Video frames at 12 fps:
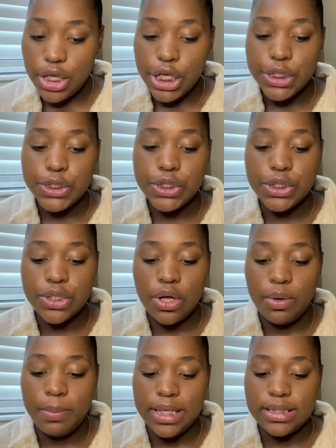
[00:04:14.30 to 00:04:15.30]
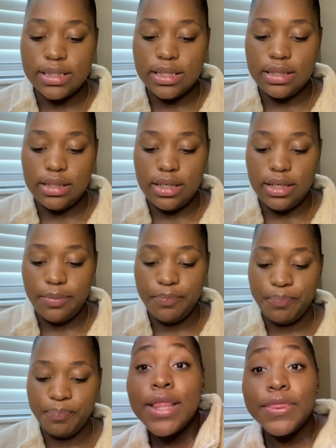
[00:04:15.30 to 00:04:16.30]
So basically
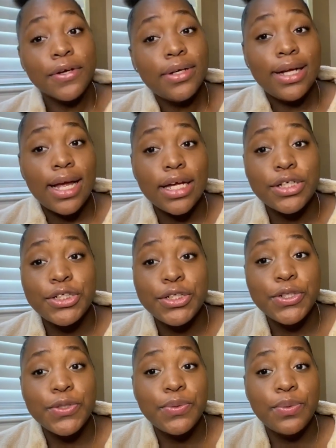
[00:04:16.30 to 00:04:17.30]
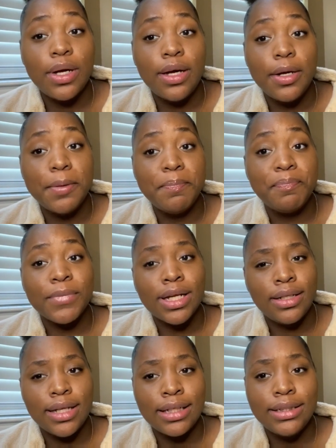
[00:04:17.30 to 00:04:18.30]
they're going to ask you a
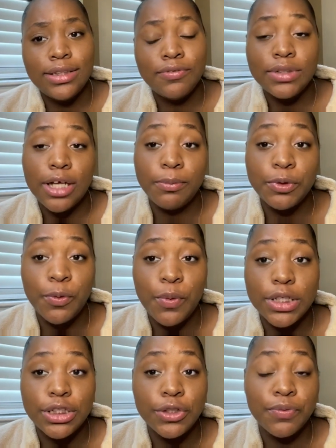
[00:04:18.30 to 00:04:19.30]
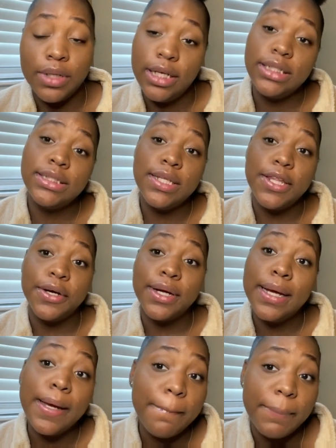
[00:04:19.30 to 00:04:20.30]
lot of different types of questions relating to their
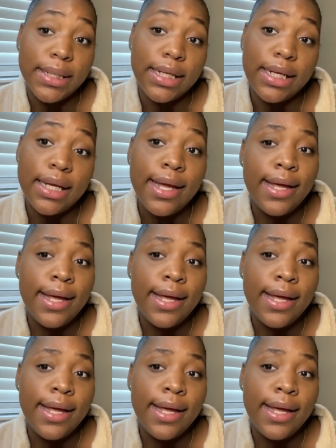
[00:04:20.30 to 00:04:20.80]
company,